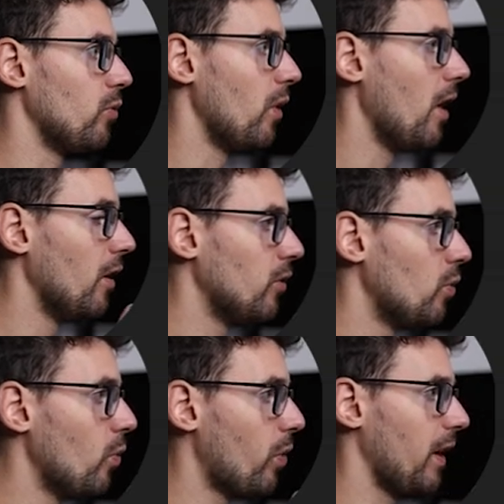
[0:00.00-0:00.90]
do
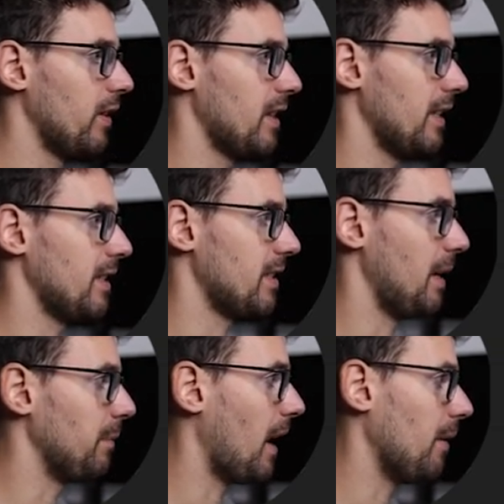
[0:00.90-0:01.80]
two things at the
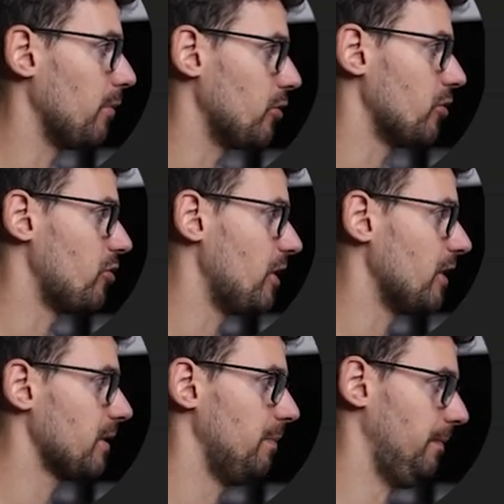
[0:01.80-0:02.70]
same time, which is
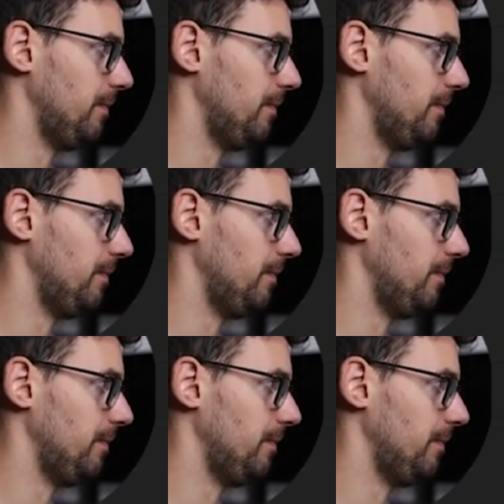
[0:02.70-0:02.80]
genius.